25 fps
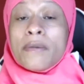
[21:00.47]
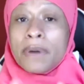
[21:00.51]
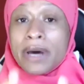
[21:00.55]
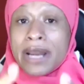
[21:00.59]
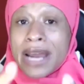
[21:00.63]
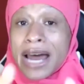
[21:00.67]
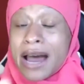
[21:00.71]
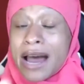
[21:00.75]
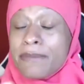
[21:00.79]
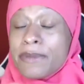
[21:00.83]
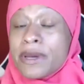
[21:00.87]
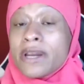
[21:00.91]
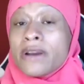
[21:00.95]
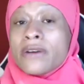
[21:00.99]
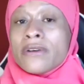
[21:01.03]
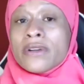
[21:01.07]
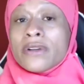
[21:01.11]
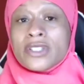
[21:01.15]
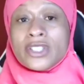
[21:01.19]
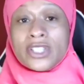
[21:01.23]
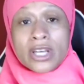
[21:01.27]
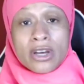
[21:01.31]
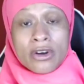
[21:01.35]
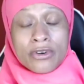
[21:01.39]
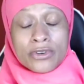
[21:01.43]
But I'm here
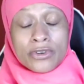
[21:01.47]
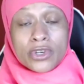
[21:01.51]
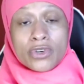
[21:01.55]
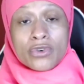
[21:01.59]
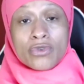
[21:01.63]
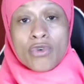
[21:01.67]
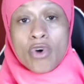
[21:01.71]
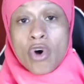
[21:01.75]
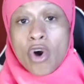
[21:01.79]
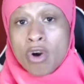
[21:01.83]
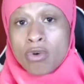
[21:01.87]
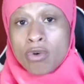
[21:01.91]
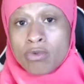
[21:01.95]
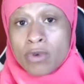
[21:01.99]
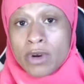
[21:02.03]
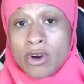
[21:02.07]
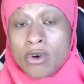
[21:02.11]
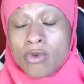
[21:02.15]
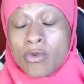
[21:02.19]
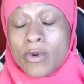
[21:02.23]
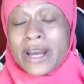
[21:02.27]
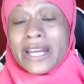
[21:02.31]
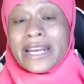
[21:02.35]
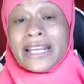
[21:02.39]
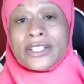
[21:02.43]
to tell you on
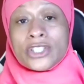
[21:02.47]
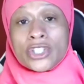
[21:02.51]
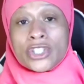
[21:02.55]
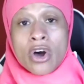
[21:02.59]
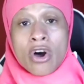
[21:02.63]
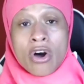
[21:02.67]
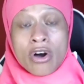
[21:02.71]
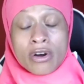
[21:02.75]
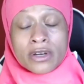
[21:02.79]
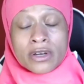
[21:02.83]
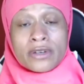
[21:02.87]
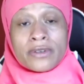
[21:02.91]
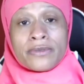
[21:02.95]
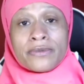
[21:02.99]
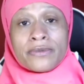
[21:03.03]
Real Reading Talk